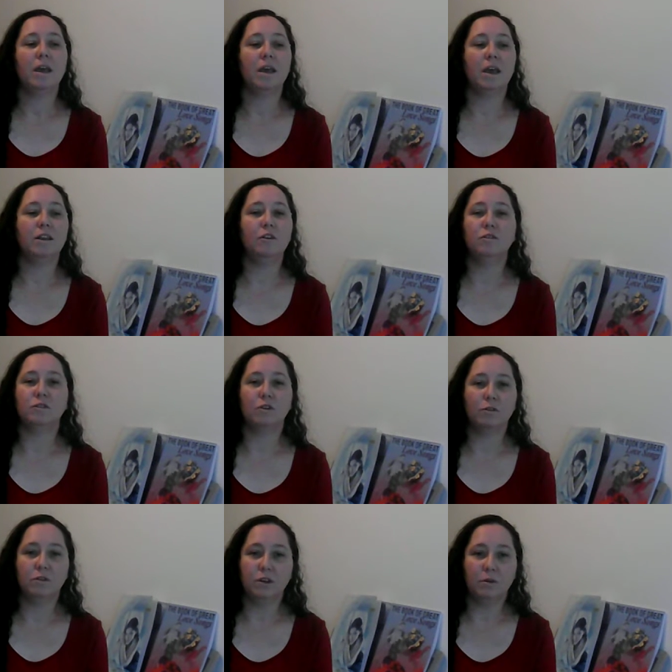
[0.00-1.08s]
and you just
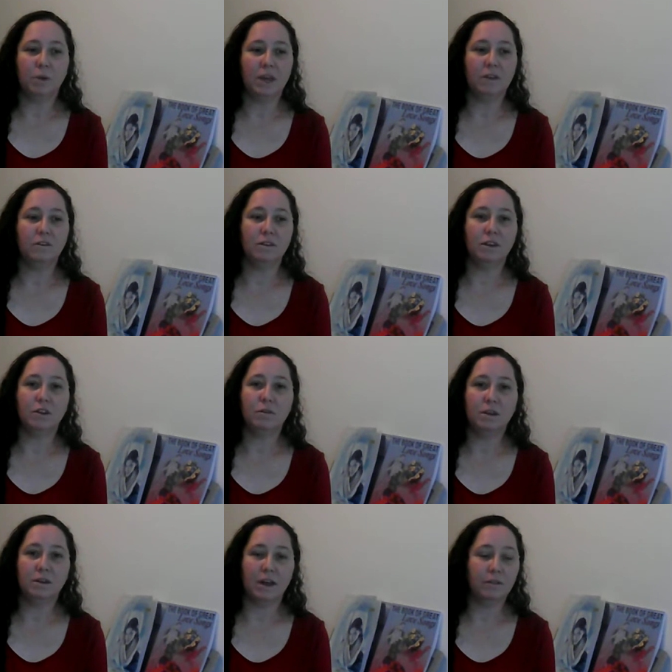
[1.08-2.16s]
go to their page and then you
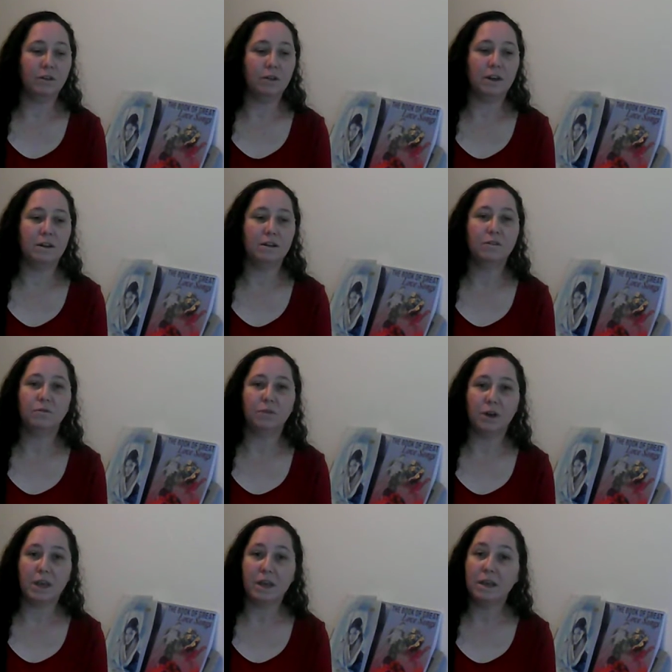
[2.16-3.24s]
can download it, and it's
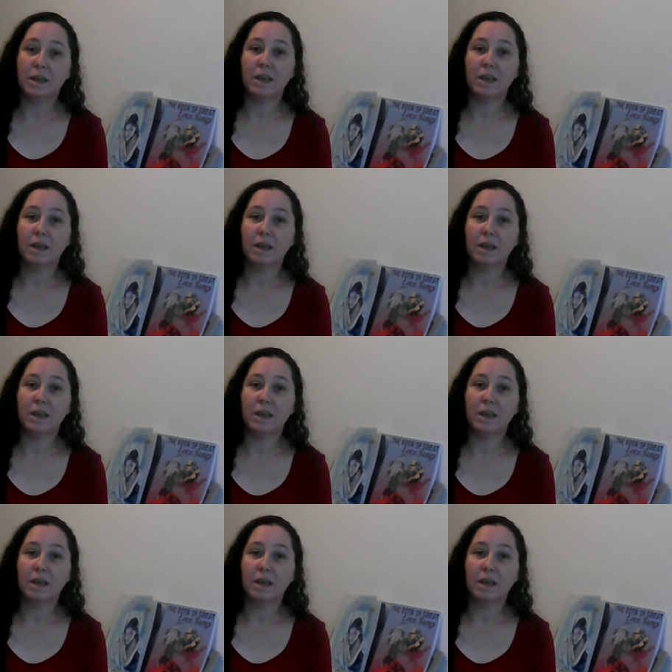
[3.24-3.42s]
free.